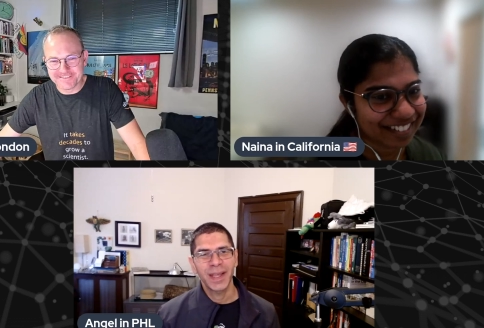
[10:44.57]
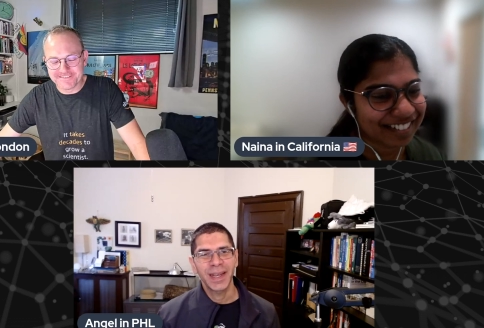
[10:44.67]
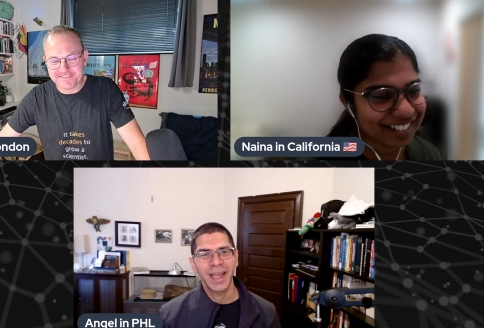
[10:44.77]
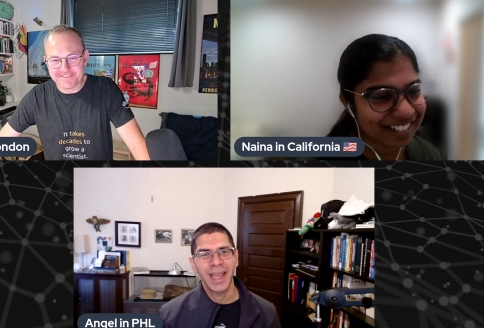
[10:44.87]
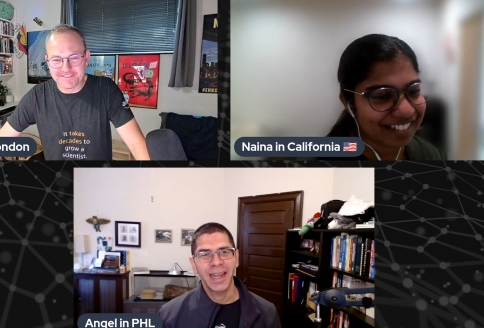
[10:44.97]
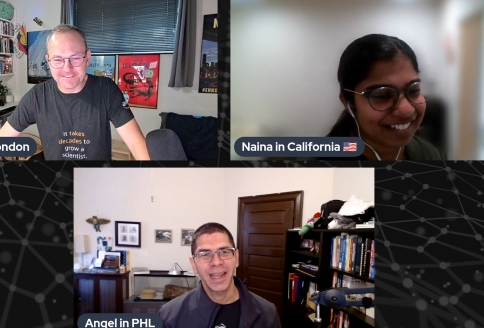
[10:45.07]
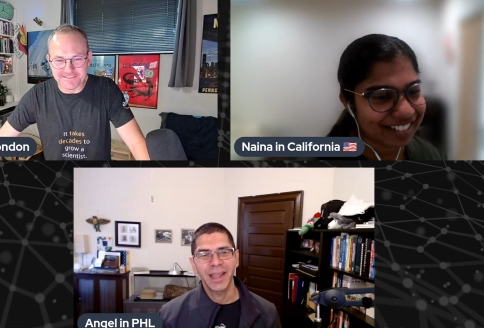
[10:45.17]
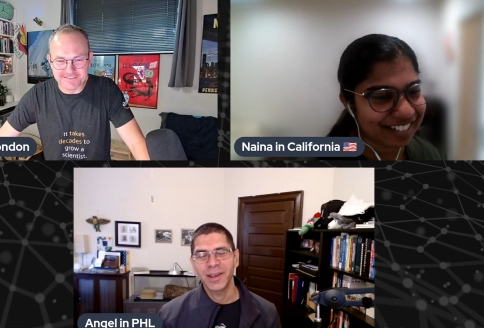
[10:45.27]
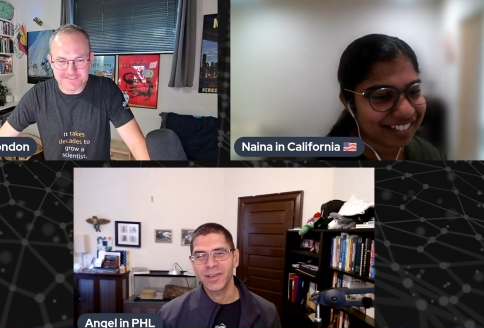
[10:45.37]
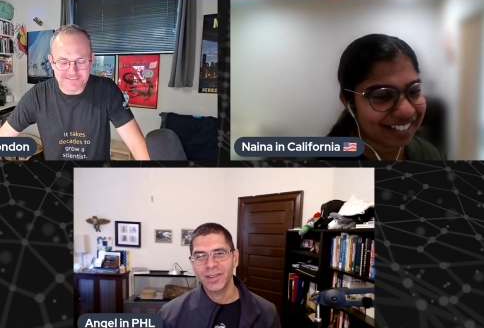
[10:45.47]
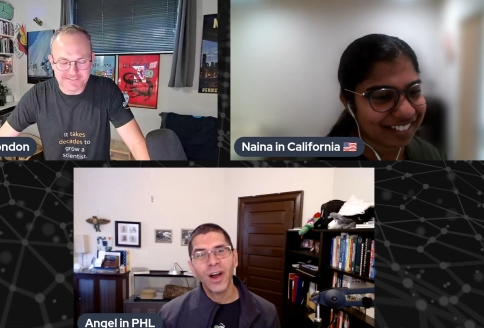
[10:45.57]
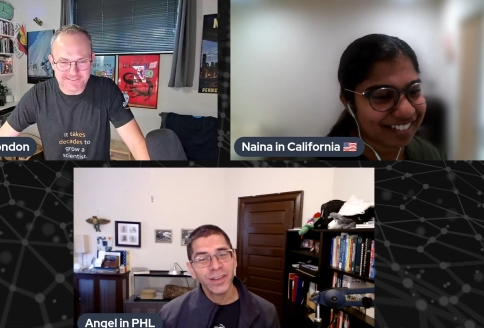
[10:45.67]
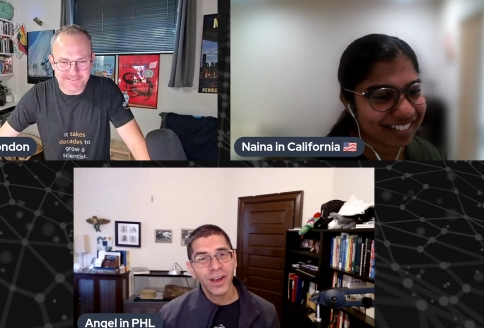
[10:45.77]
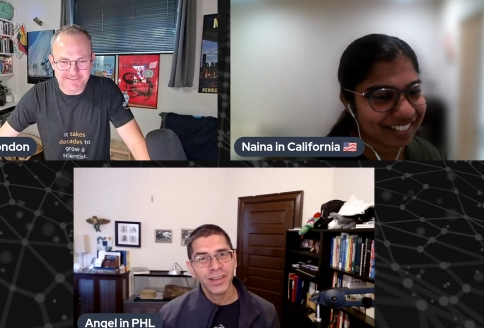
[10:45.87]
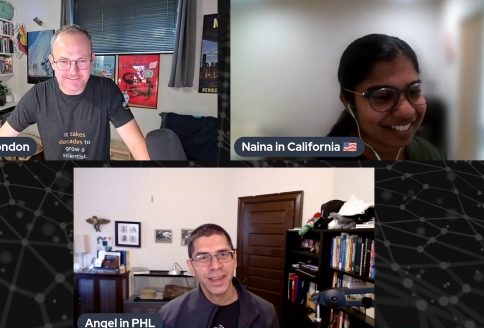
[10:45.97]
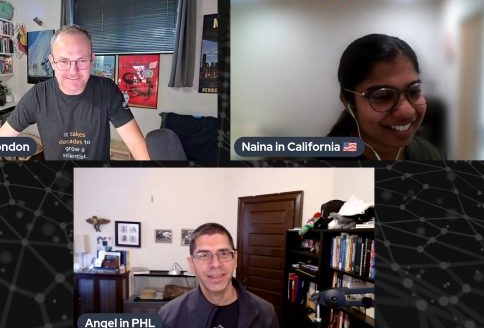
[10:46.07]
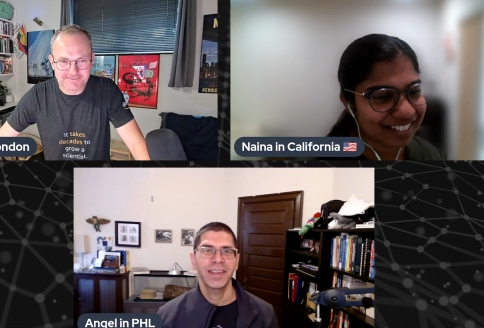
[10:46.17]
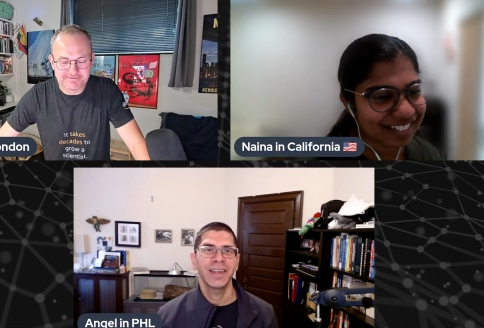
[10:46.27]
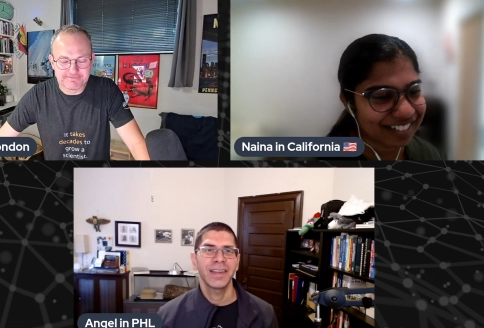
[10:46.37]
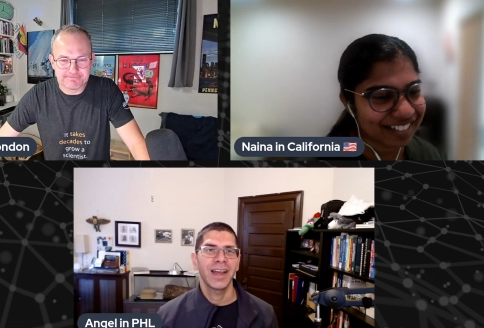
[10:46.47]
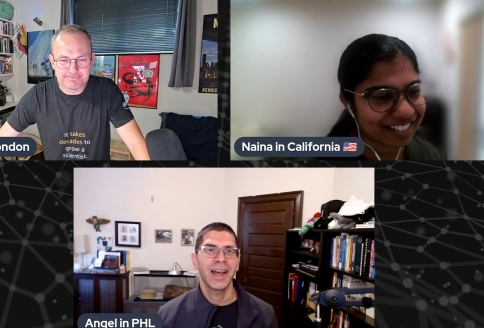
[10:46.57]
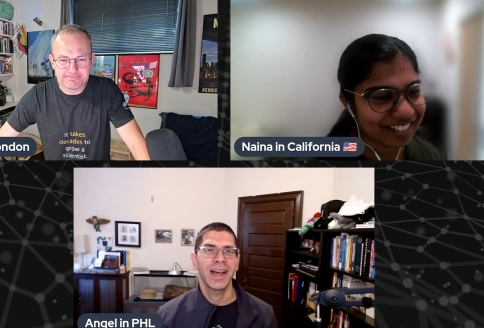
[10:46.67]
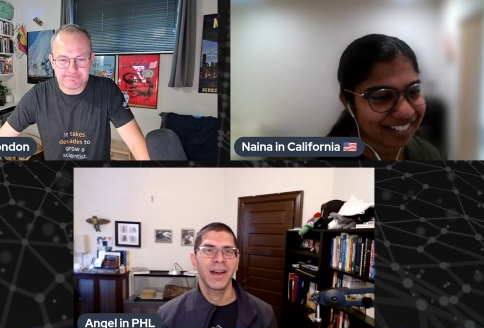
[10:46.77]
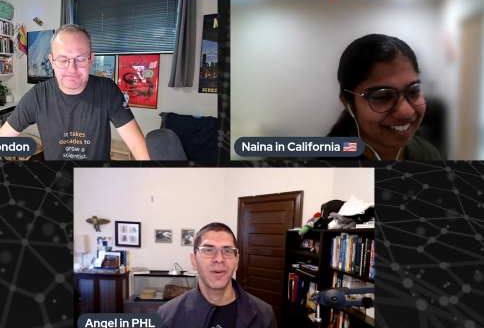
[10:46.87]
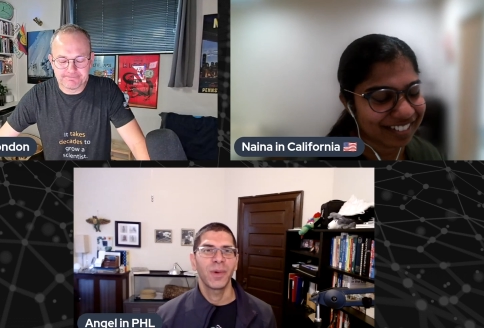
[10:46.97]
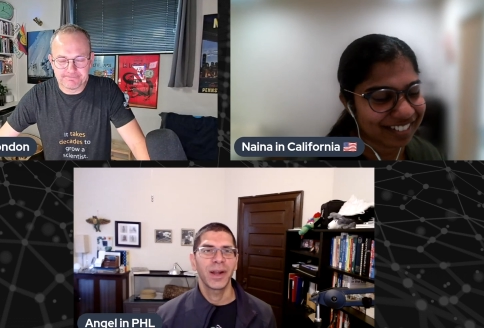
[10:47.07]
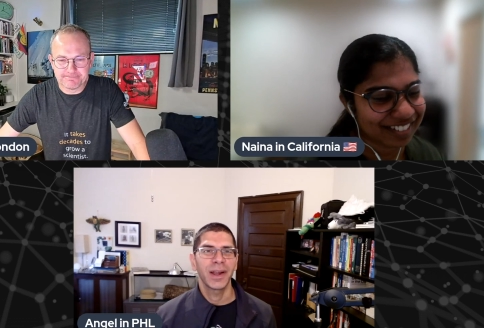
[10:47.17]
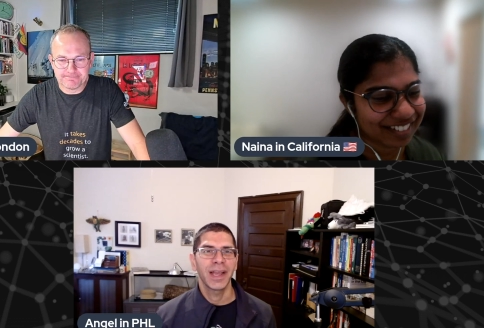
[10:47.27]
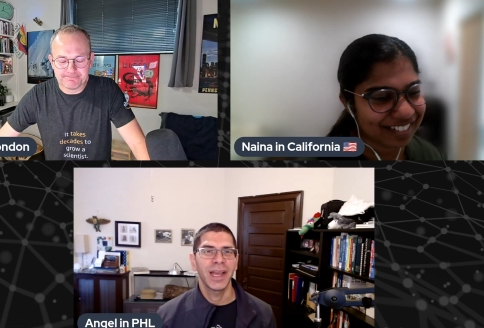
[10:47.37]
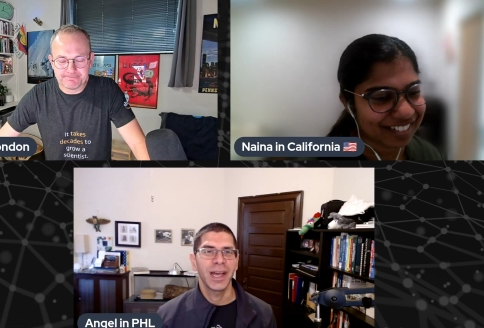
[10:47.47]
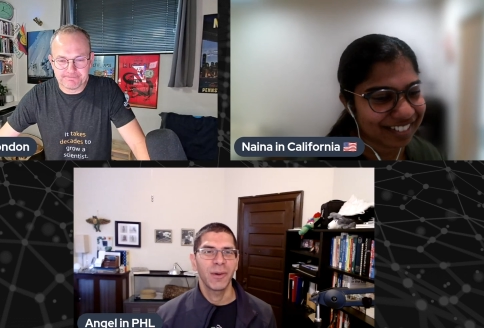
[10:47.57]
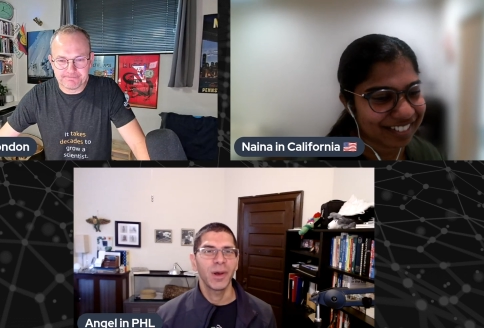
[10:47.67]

Speaker 1: And, and uh, there's a Chalk Talk session uh, where uh,